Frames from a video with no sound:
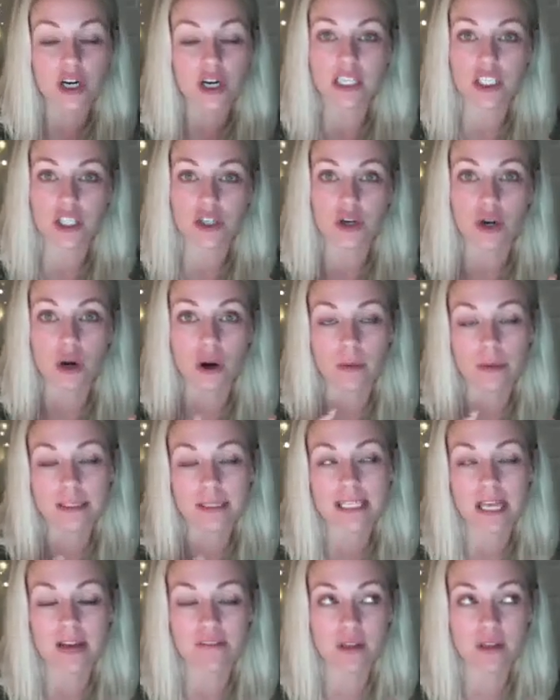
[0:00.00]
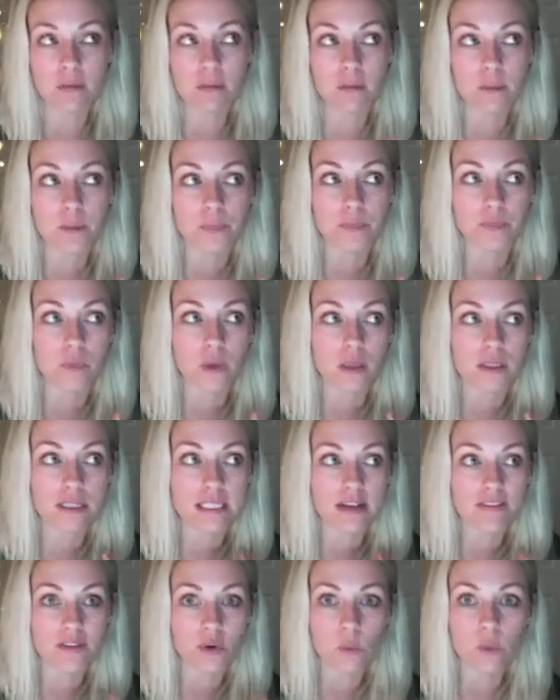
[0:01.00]
year ago, I was
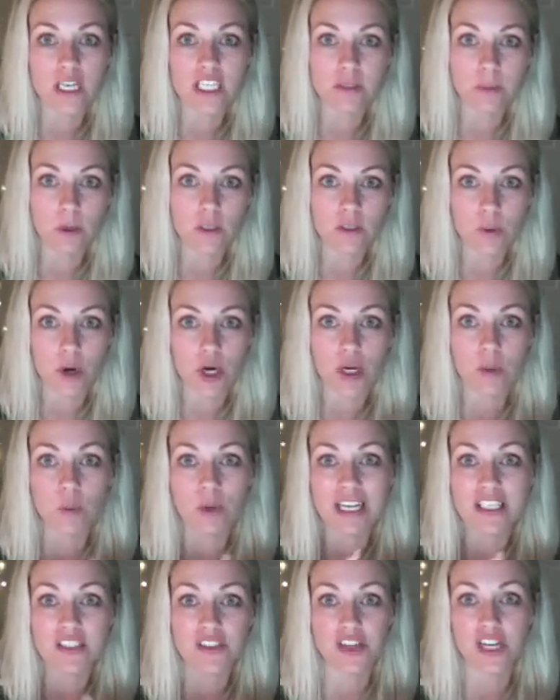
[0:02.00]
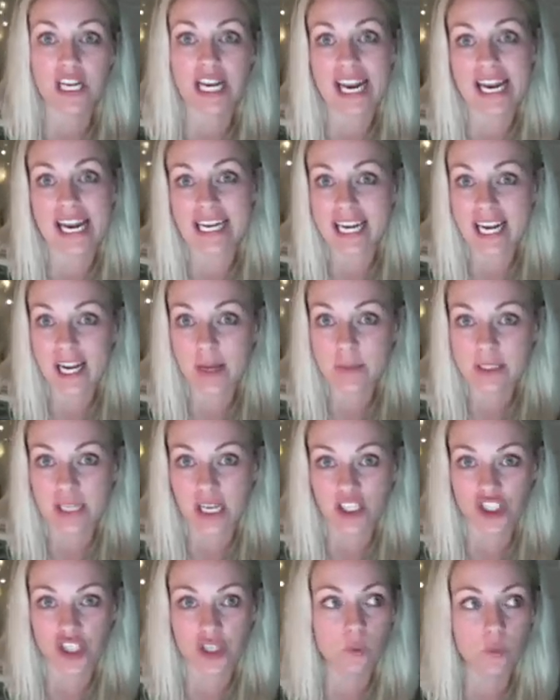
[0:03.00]
seven weeks postpartum when I started 80-Day
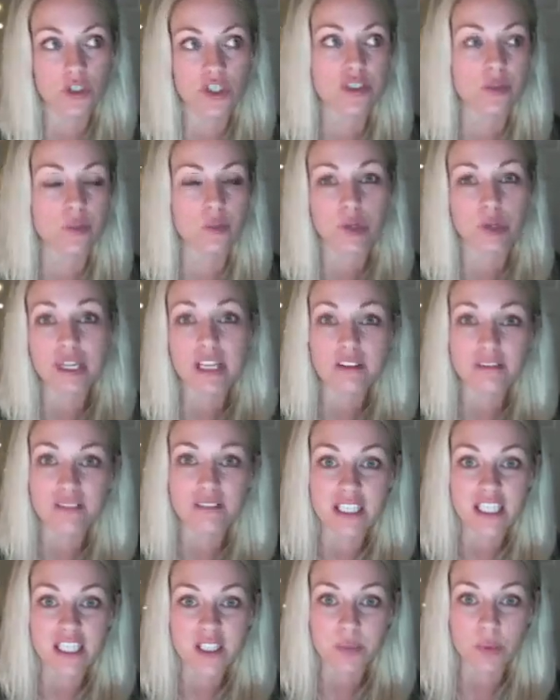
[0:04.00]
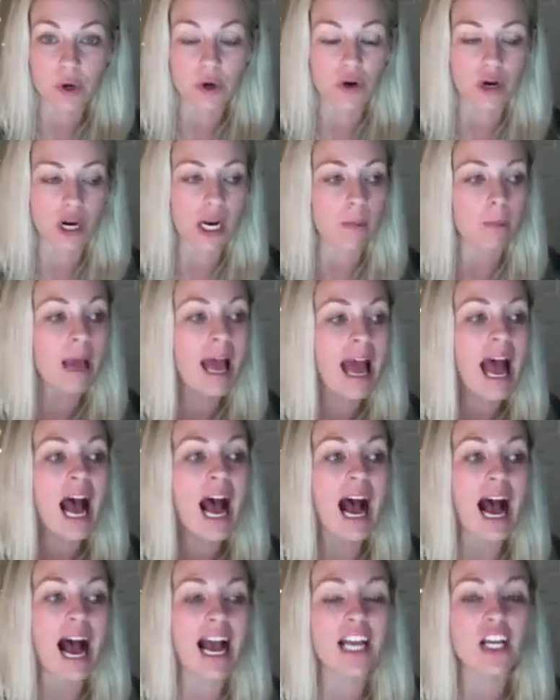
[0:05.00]
Obsession, which is a pretty advanced program.
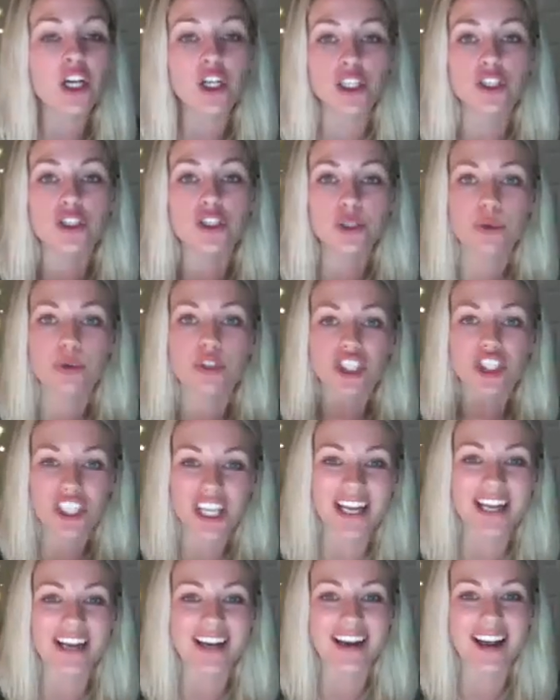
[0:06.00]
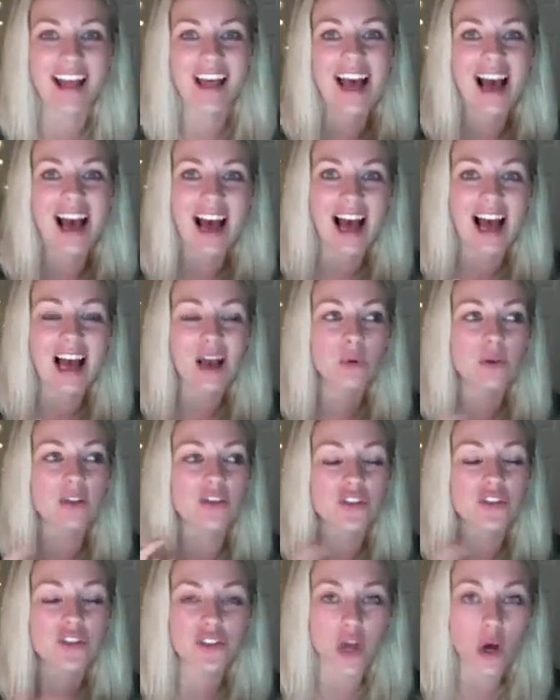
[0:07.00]
I couldn't do shit. I
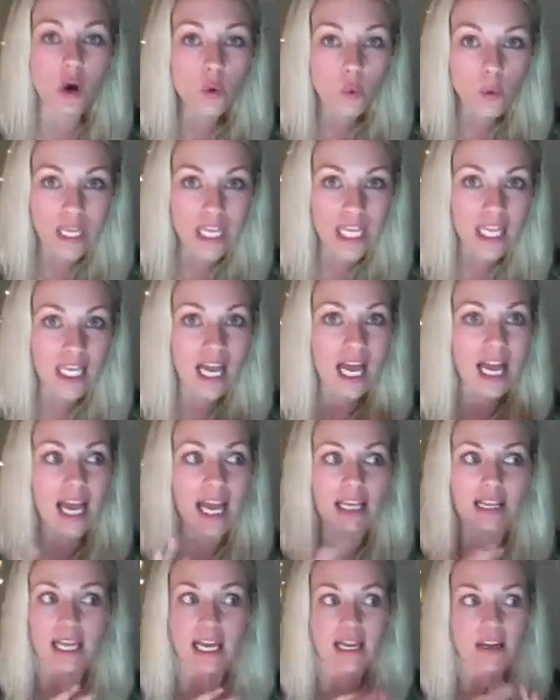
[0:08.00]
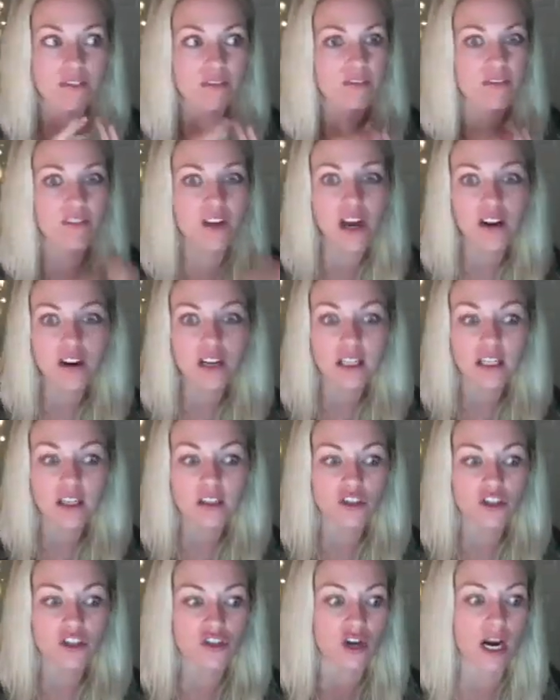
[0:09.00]
was so weak. I had like very
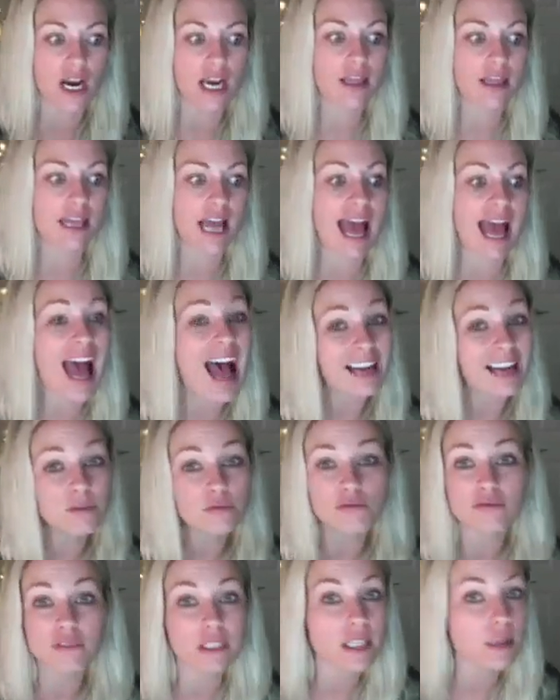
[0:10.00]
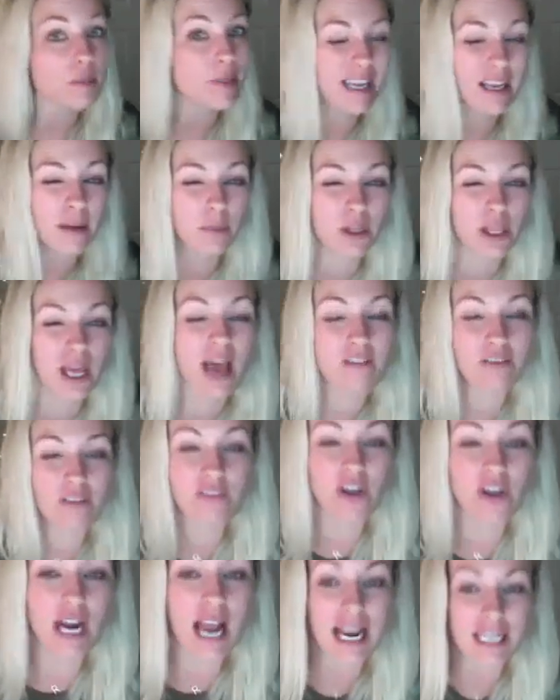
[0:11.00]
little strength. I hadn't really been able to have a
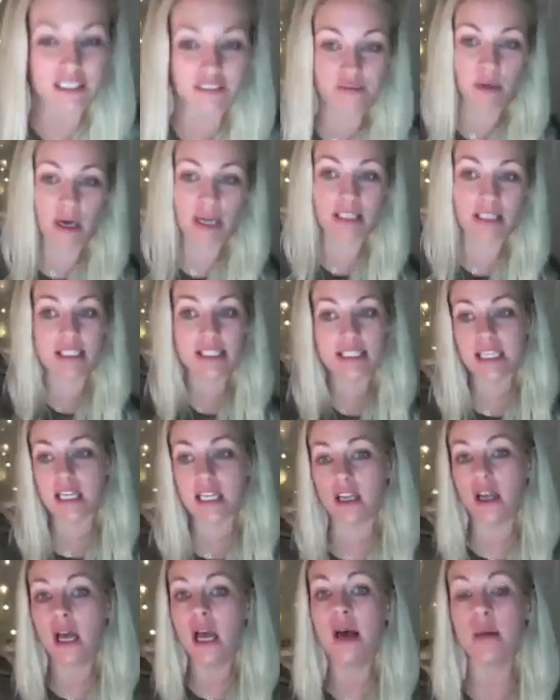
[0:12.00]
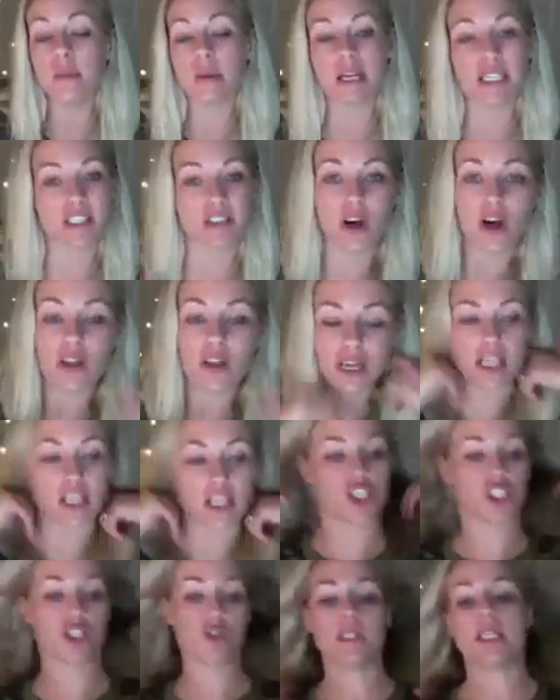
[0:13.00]
very active pregnancy because of all the
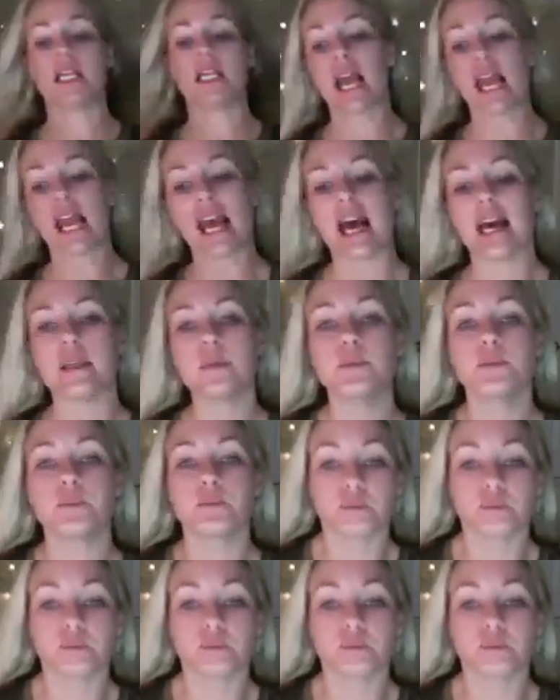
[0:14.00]
issues that I had.